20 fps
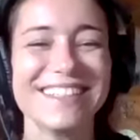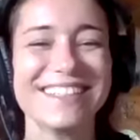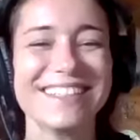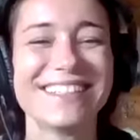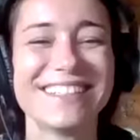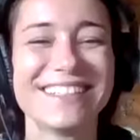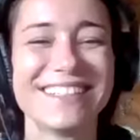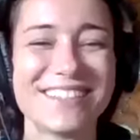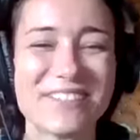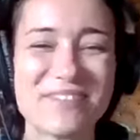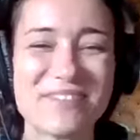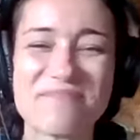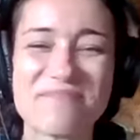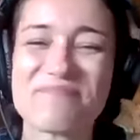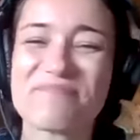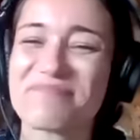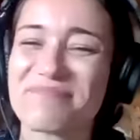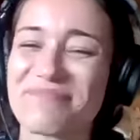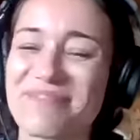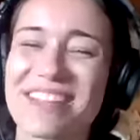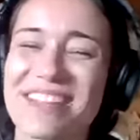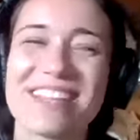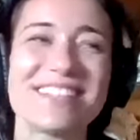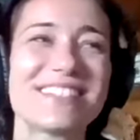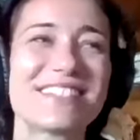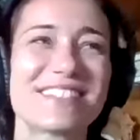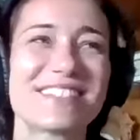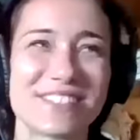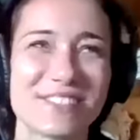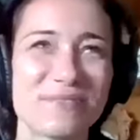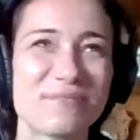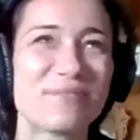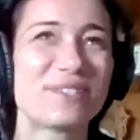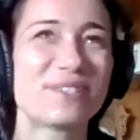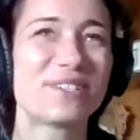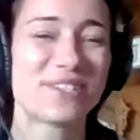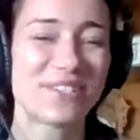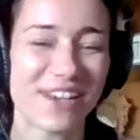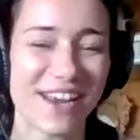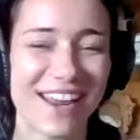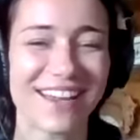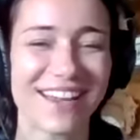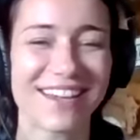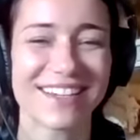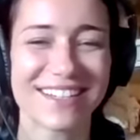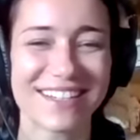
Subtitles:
very strange to me, but that's how it works.